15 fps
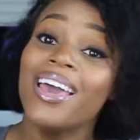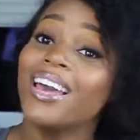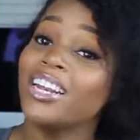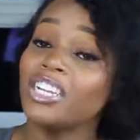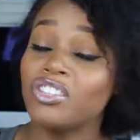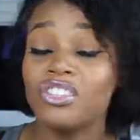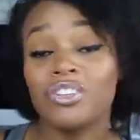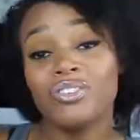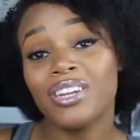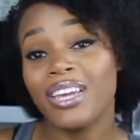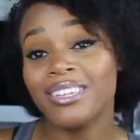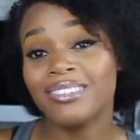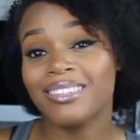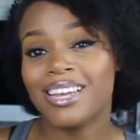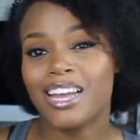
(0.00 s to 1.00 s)
And until
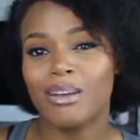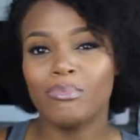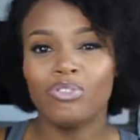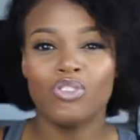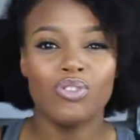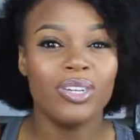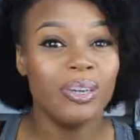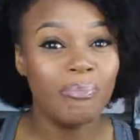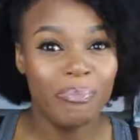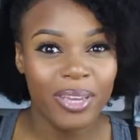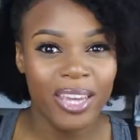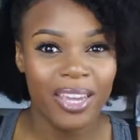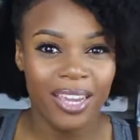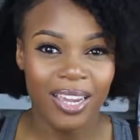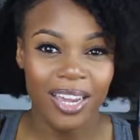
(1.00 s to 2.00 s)
next time, dream
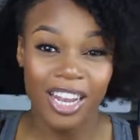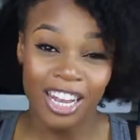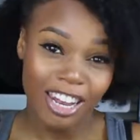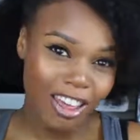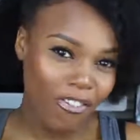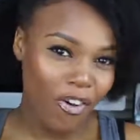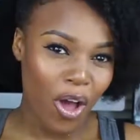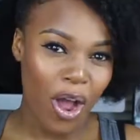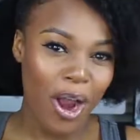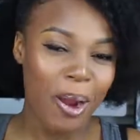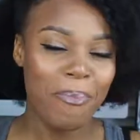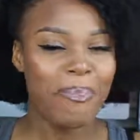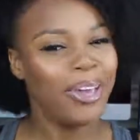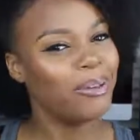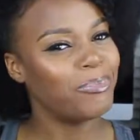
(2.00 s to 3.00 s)
big, love
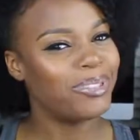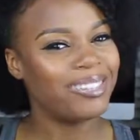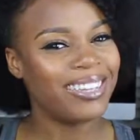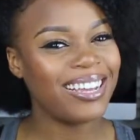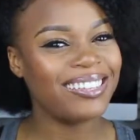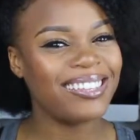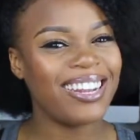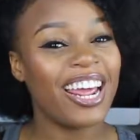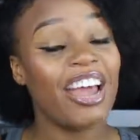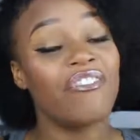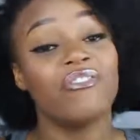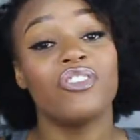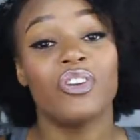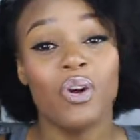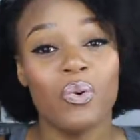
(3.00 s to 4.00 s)
hard, make mistakes, and
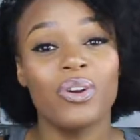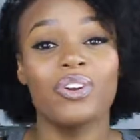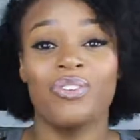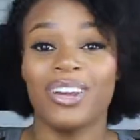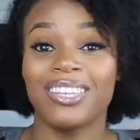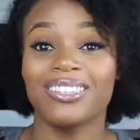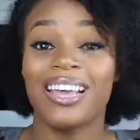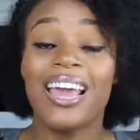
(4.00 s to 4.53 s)
have no regrets.